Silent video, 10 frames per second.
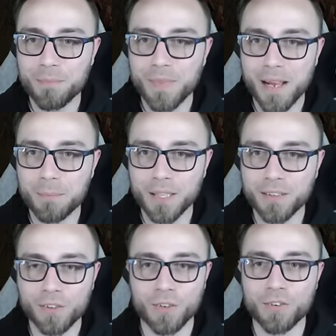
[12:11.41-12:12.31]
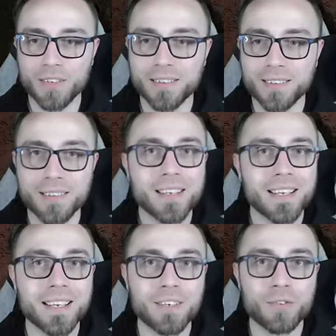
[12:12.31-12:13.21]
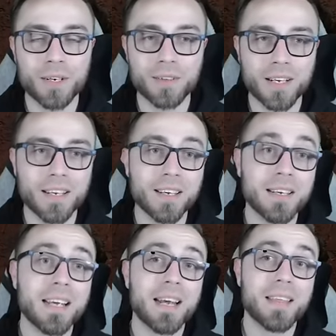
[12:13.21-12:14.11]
uh, blood surges can trigger lucky hit,